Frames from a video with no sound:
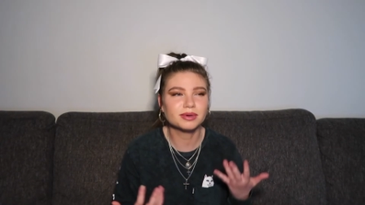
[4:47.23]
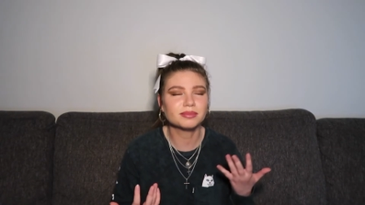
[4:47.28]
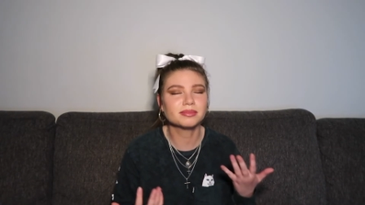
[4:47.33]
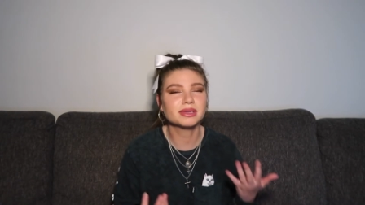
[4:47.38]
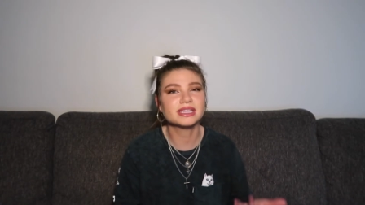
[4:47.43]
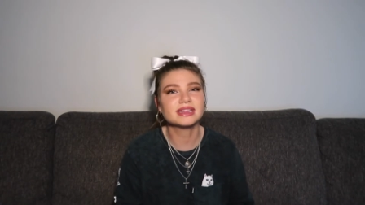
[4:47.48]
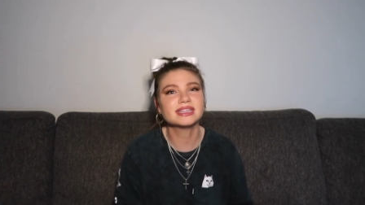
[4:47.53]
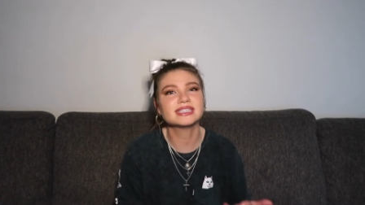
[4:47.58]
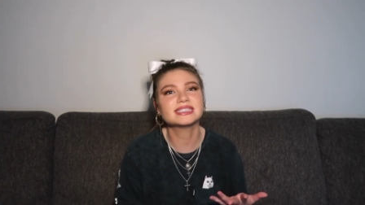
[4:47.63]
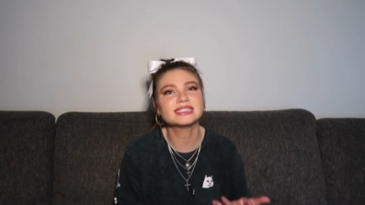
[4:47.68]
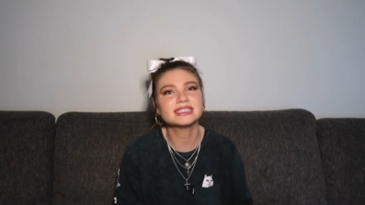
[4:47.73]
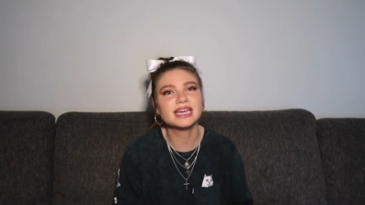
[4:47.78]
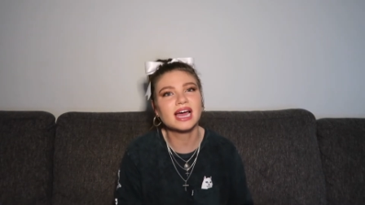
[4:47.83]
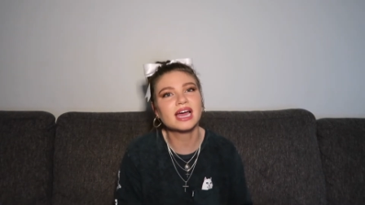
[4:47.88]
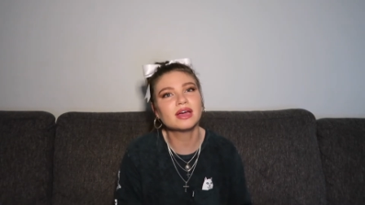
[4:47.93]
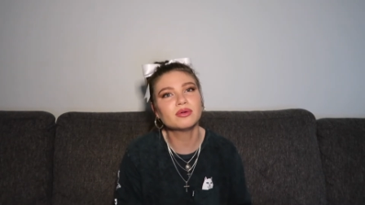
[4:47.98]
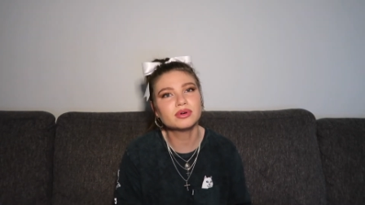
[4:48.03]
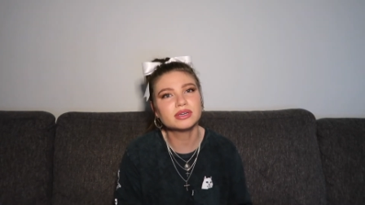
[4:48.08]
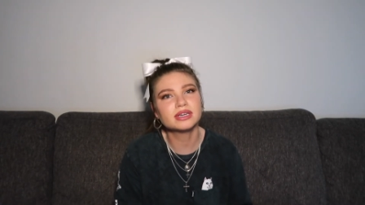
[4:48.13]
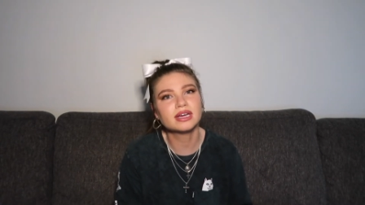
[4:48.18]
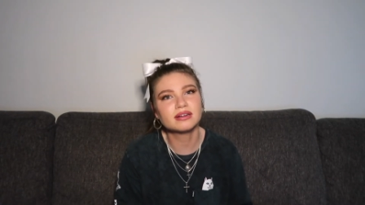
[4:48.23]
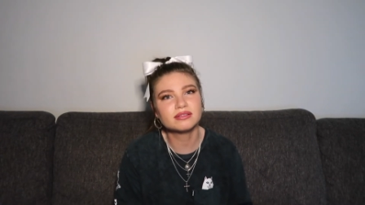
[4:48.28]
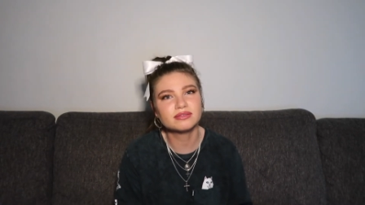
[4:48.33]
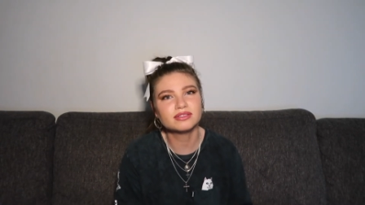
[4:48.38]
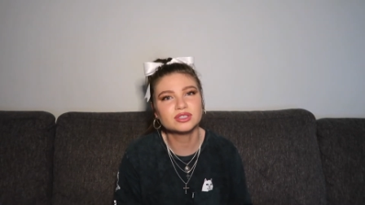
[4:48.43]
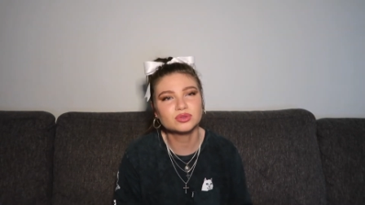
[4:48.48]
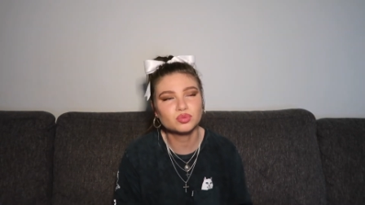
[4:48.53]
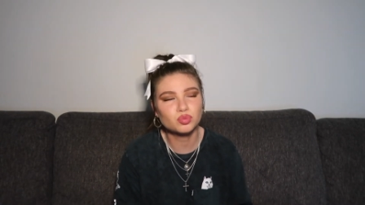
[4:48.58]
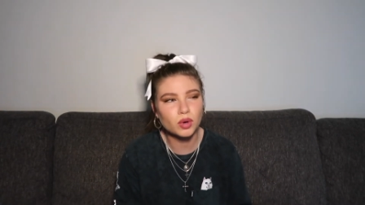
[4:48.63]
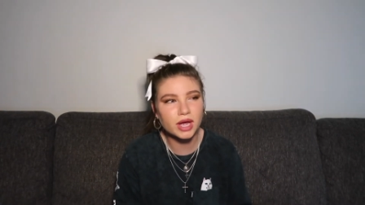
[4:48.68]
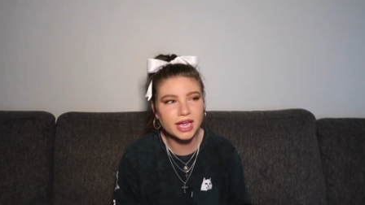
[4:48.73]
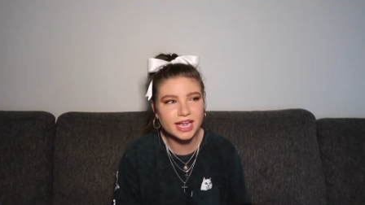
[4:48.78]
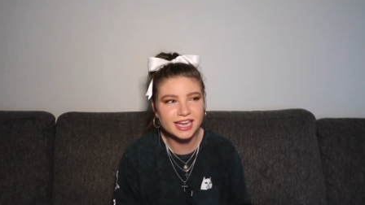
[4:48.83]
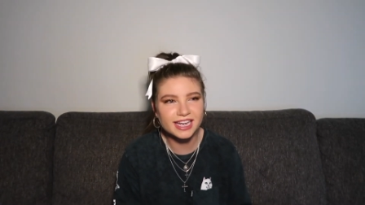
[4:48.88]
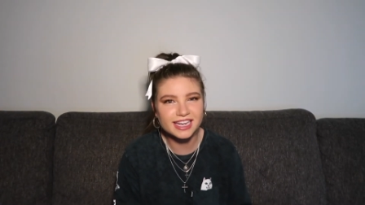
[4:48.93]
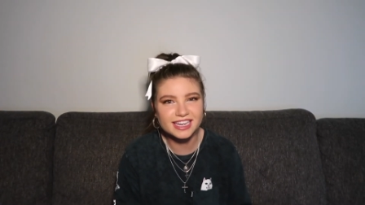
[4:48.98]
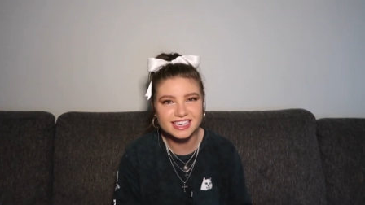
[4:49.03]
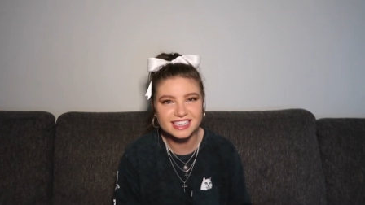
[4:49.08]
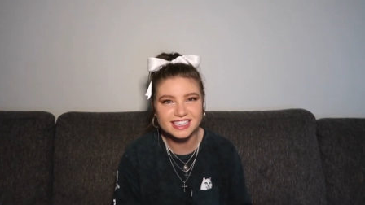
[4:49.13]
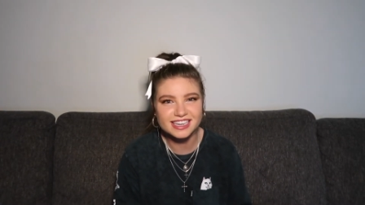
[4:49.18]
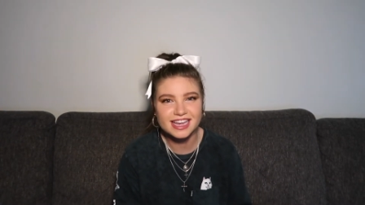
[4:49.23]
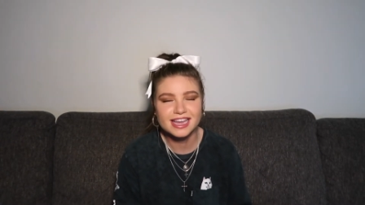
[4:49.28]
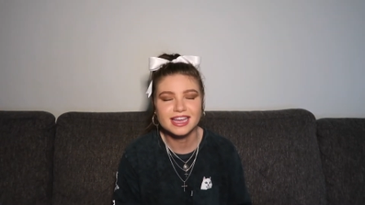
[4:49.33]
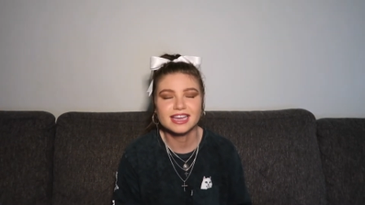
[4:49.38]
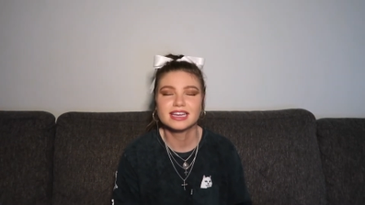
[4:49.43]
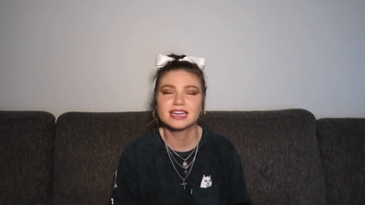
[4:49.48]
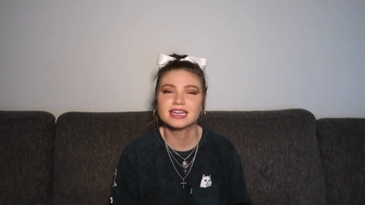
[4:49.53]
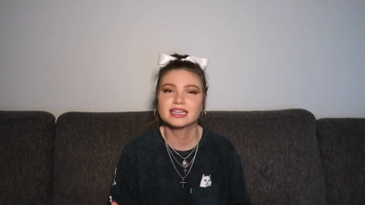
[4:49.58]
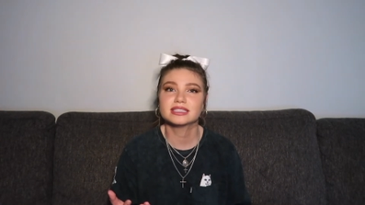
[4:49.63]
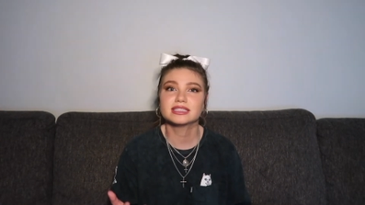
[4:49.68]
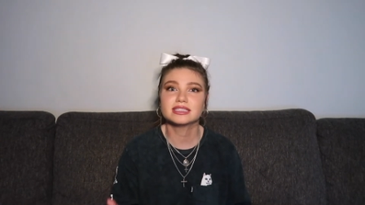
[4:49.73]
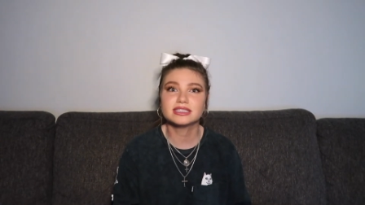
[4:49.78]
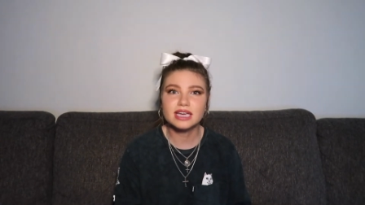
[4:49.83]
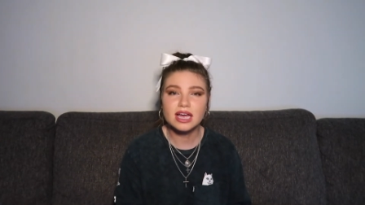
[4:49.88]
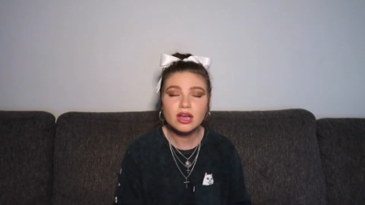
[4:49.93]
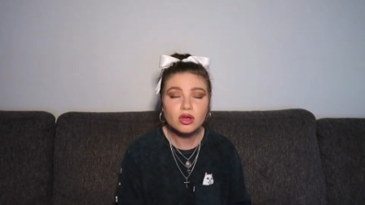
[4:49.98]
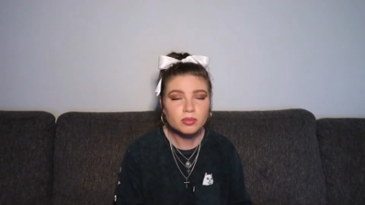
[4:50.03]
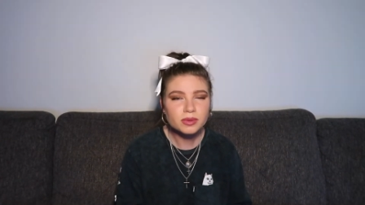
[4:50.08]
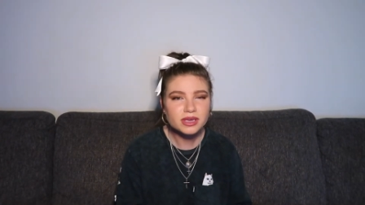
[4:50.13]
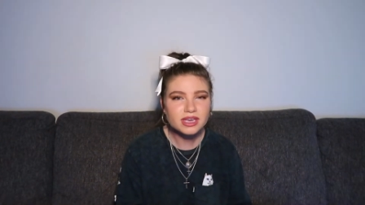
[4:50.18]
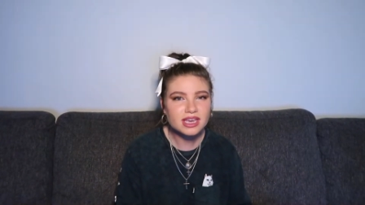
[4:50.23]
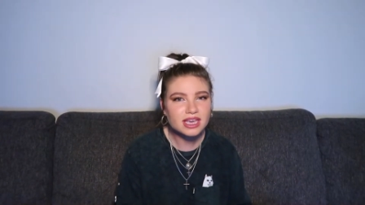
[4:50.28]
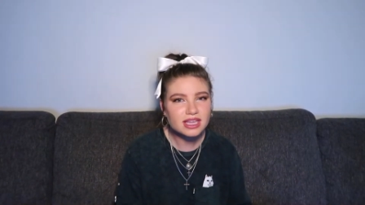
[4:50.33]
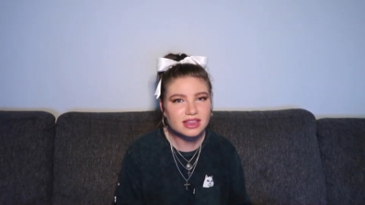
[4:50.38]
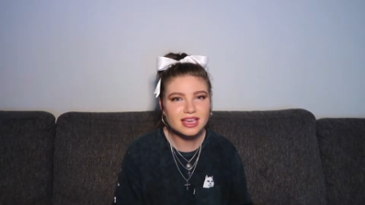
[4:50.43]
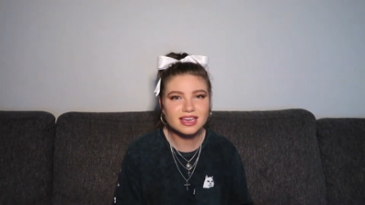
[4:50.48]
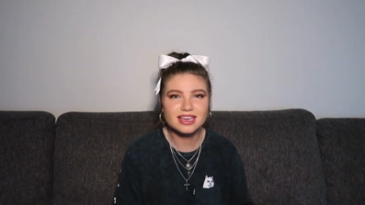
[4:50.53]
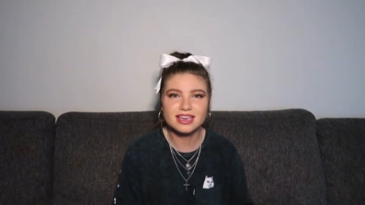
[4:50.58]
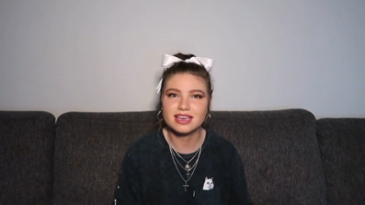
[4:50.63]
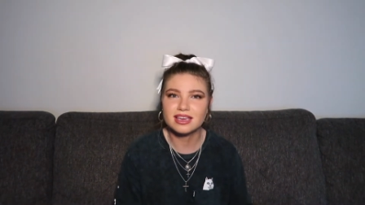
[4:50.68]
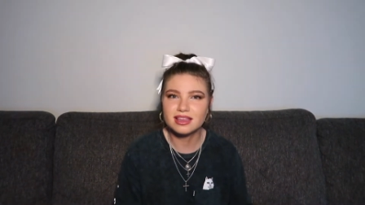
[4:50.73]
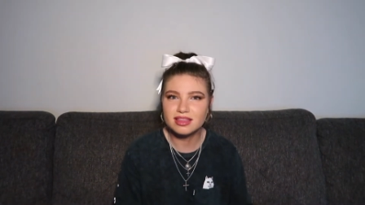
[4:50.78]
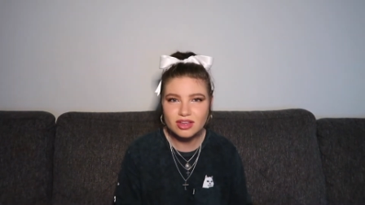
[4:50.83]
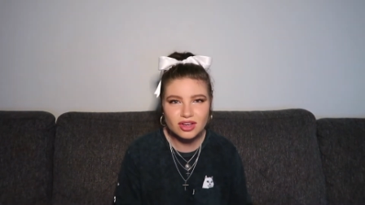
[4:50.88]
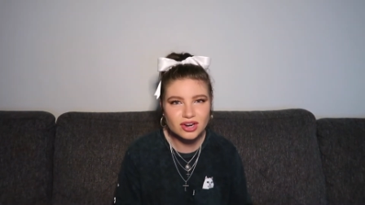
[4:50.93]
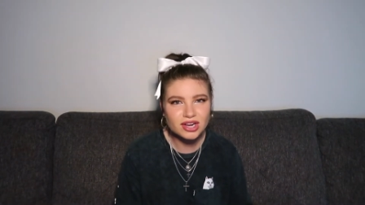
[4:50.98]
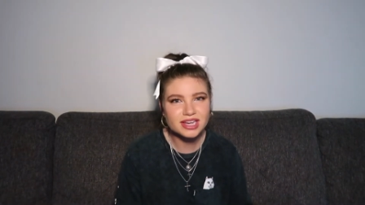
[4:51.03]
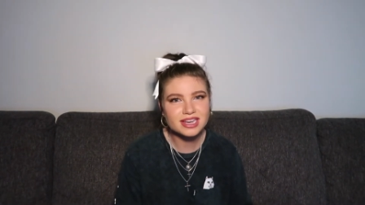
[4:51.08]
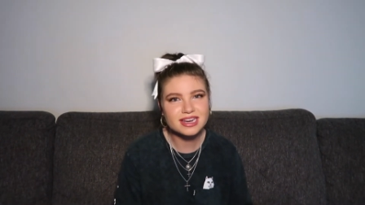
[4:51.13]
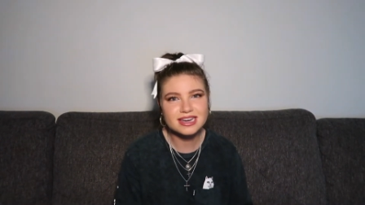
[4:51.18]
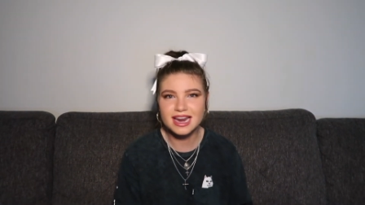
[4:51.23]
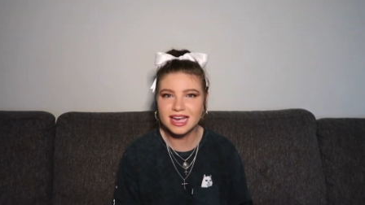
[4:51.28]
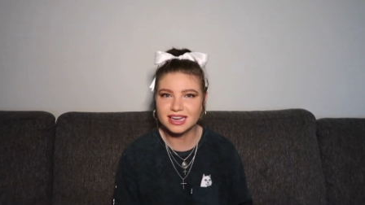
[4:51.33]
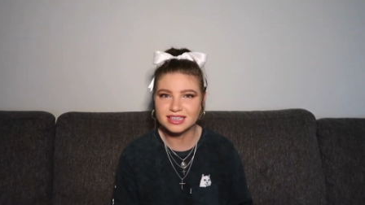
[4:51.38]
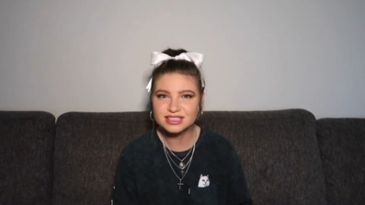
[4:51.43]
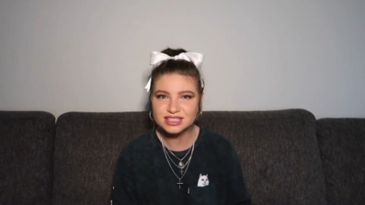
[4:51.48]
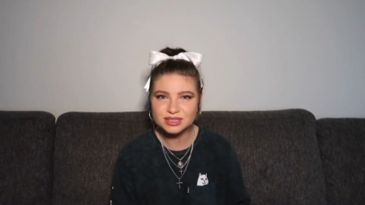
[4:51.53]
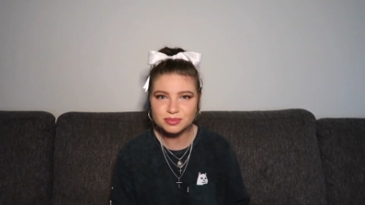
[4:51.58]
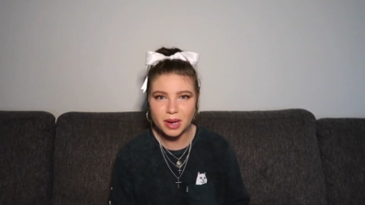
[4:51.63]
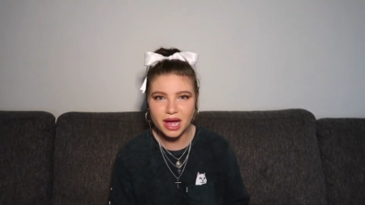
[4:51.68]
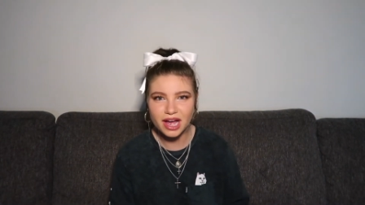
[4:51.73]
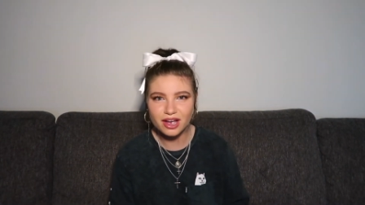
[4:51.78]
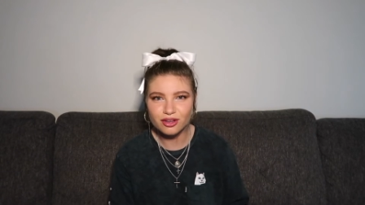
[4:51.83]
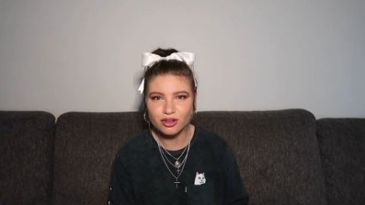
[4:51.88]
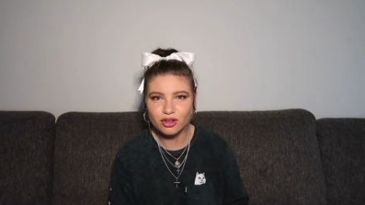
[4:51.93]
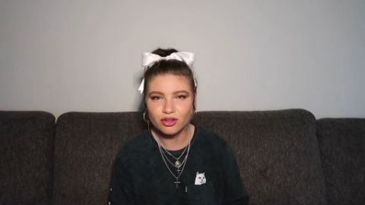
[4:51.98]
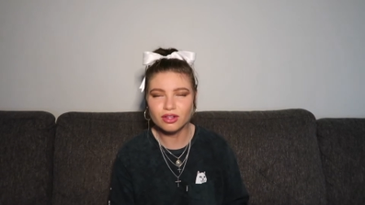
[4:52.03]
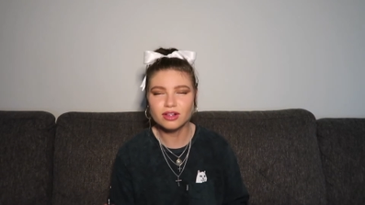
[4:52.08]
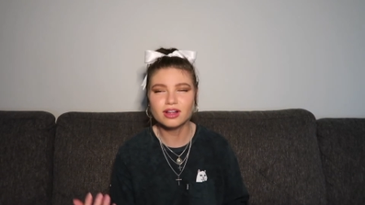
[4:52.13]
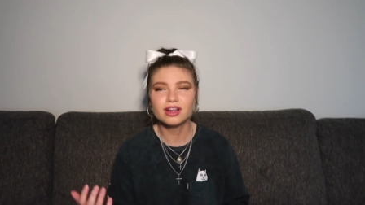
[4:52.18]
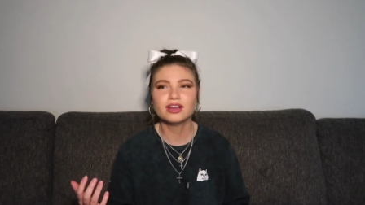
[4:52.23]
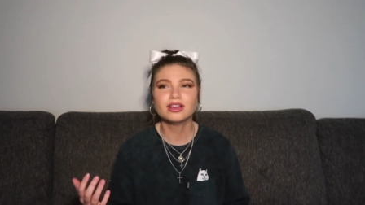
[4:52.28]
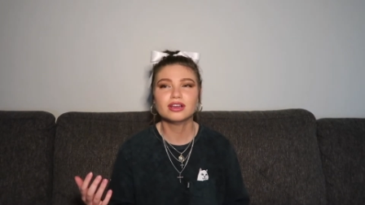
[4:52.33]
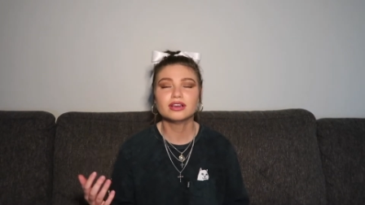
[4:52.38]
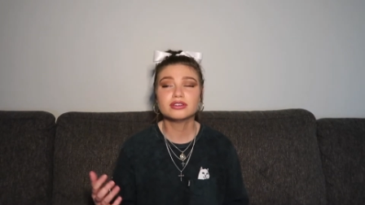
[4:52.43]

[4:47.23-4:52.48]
I'm like, this guy went out of his way to tell me that he thought I had a nice smile.